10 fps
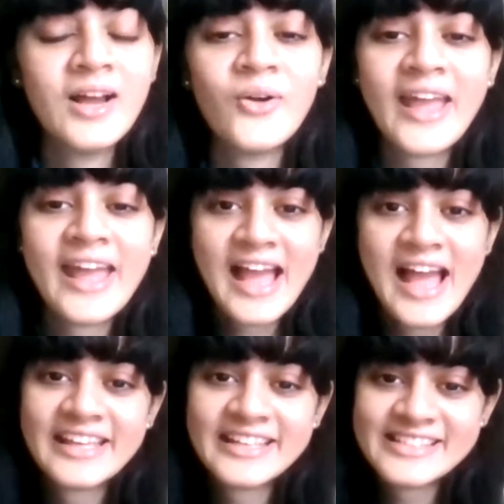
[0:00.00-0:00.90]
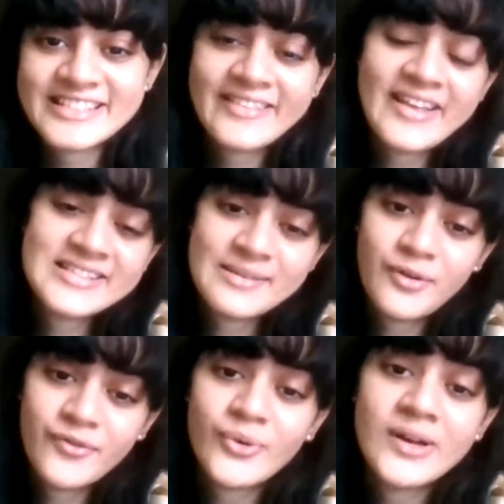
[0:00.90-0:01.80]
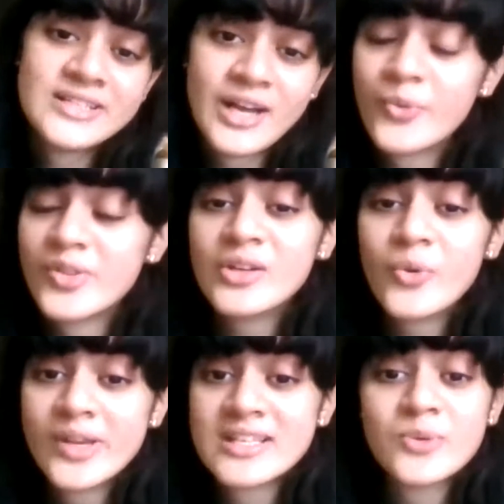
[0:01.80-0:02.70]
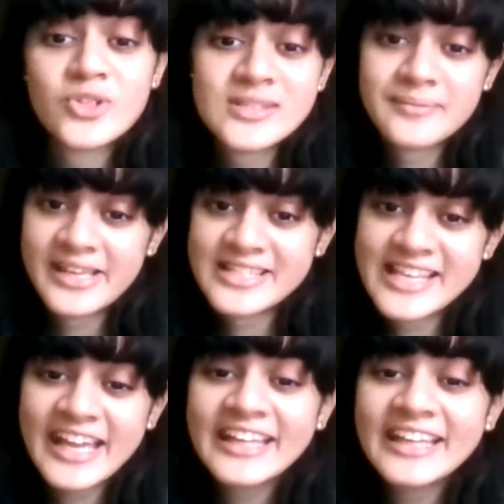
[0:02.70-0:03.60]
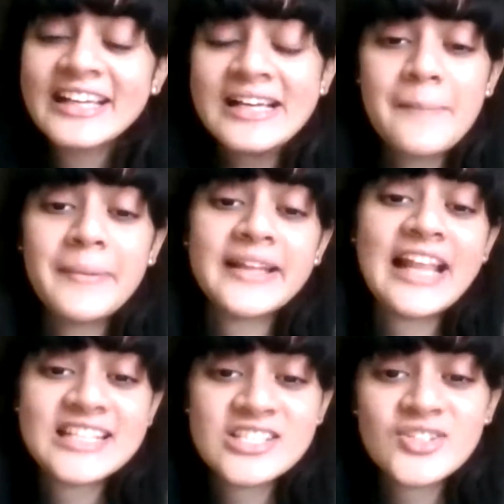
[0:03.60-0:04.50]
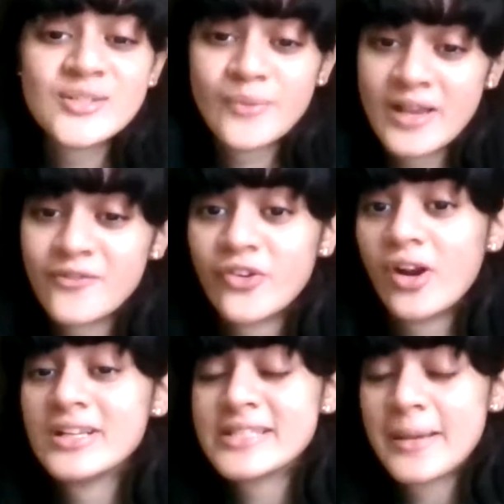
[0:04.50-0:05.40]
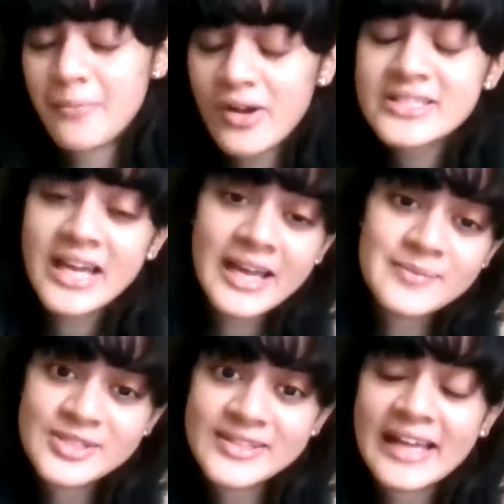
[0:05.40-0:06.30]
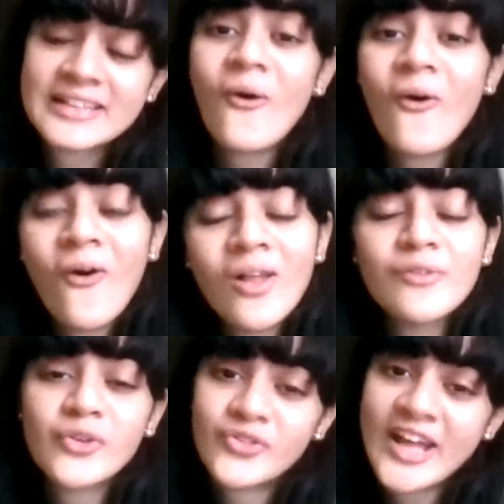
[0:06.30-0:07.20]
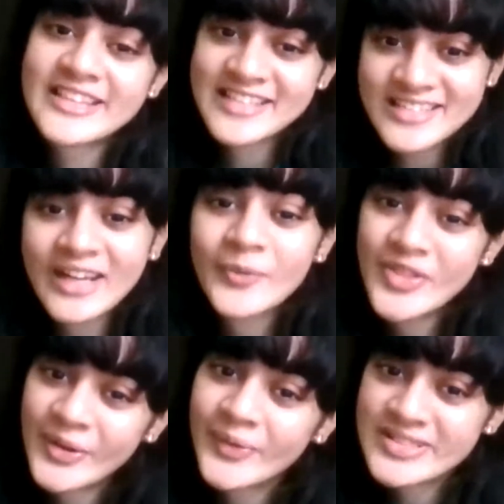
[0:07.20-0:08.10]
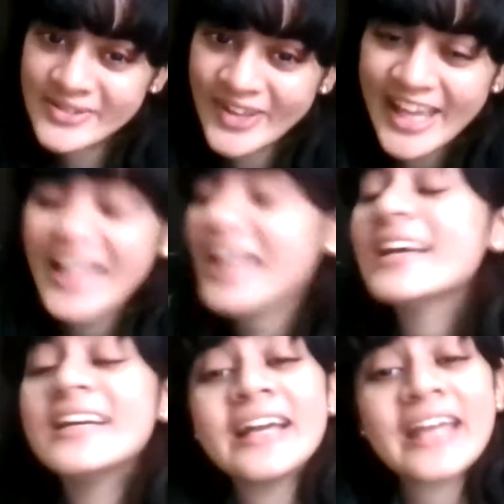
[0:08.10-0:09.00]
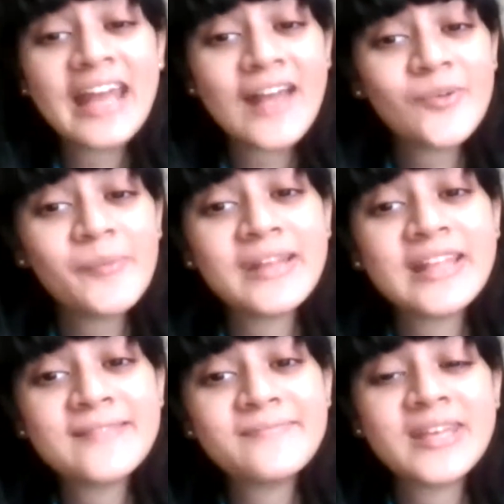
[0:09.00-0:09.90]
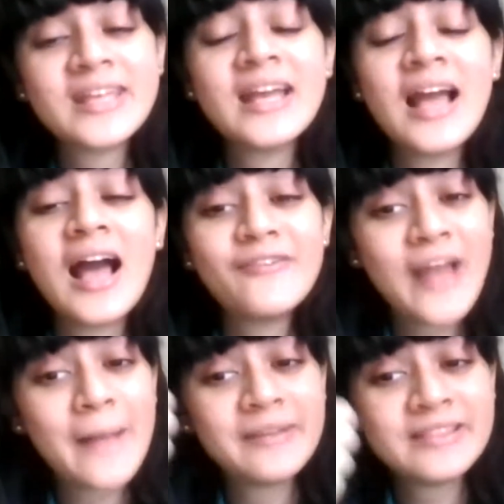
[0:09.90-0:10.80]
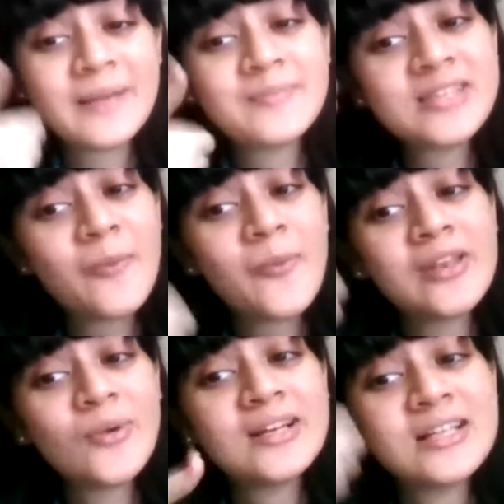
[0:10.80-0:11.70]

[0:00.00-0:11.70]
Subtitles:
Okay, I can see that some of you are done with the quiz, which is amazing. But let's just wait for some more time so that all of your friends are done with the quiz, okay? Can everybody give me a flappy thumbs up when you are